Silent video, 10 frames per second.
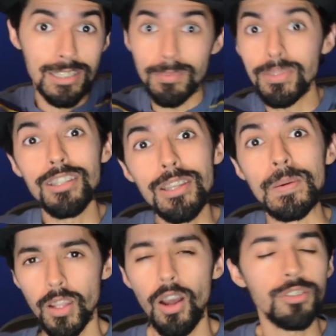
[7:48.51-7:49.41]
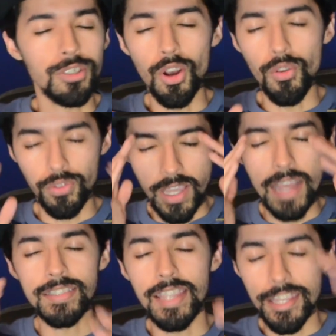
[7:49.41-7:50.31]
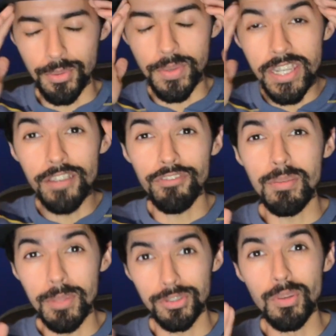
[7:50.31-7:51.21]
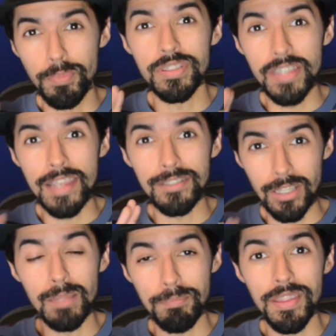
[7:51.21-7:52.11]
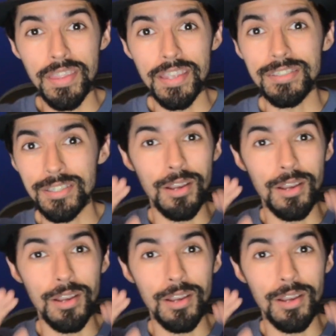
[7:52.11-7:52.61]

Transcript: something new. Also, for God's sakes, we need female Super Saiyans all up in this.